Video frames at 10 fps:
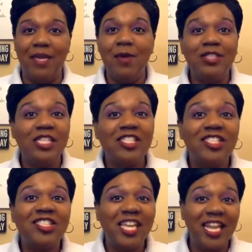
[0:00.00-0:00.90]
He was
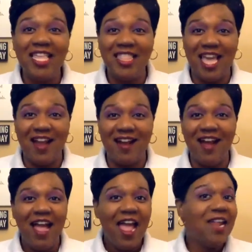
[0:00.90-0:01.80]
just sitting there,
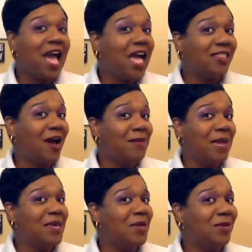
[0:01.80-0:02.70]
and I oh. thought
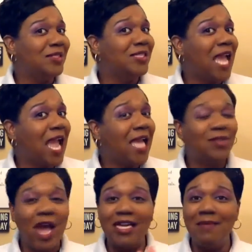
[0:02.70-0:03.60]
maybe he was dead, so
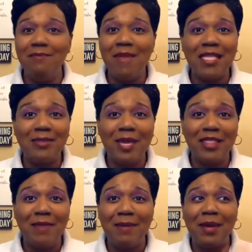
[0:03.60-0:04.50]
I didn't mess with
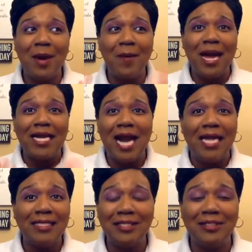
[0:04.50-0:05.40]
him. I'm like, oh my god,
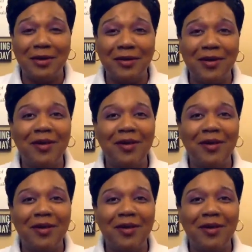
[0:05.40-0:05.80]
it's a turtle.